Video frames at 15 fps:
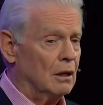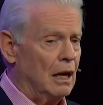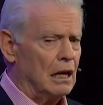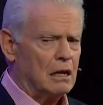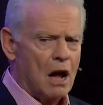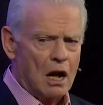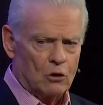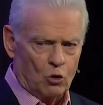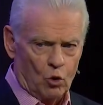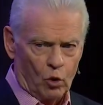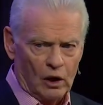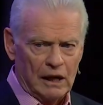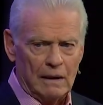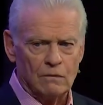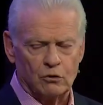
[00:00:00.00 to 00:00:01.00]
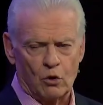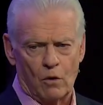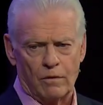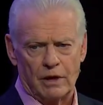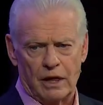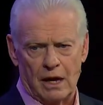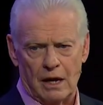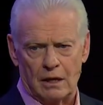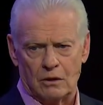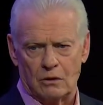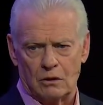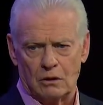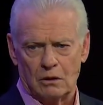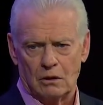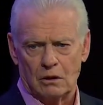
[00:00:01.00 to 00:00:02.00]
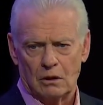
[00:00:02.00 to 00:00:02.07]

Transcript: and God grieves over that